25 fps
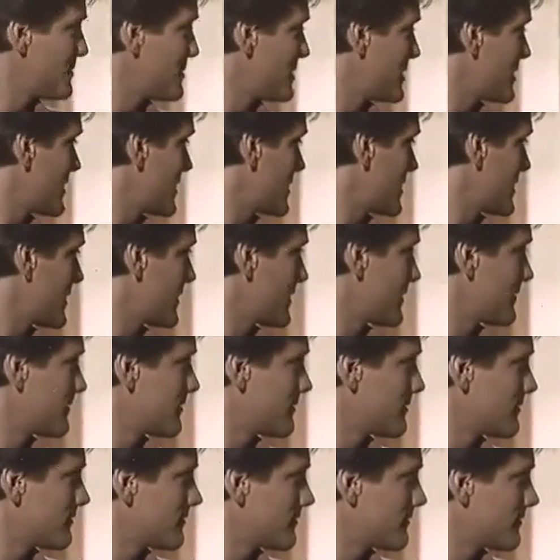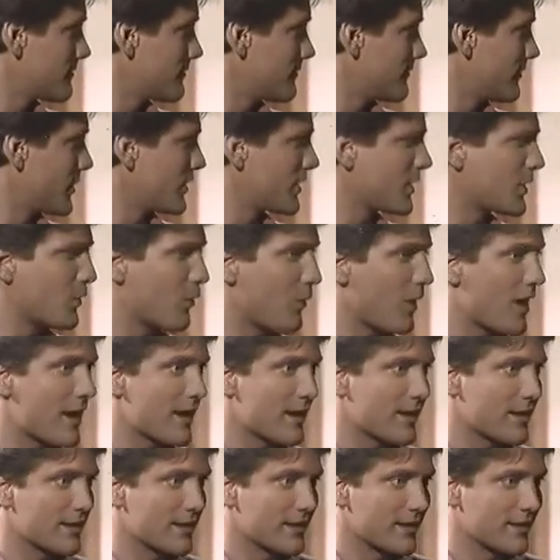It seems very
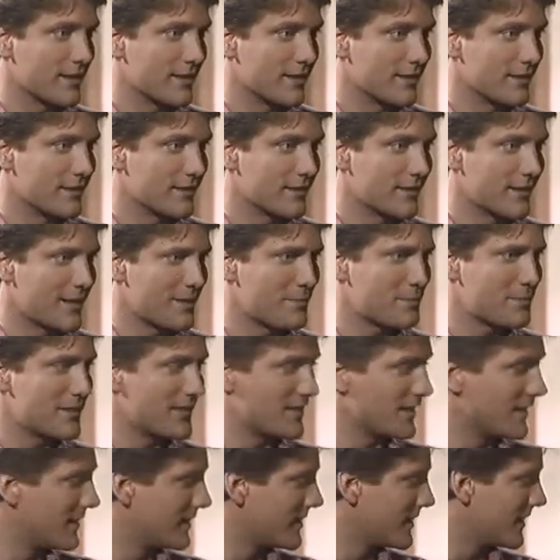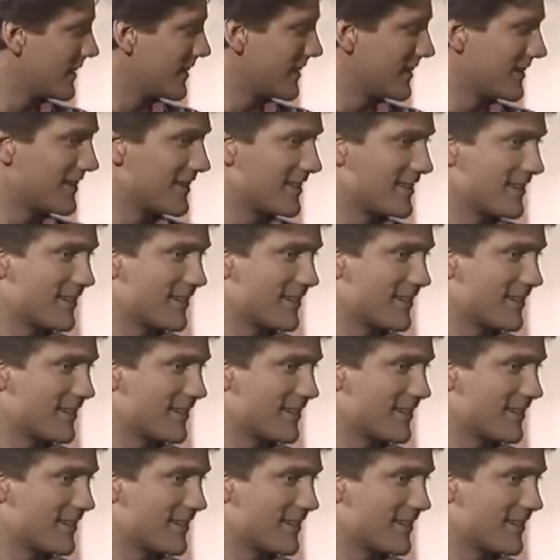quiet in here, empty,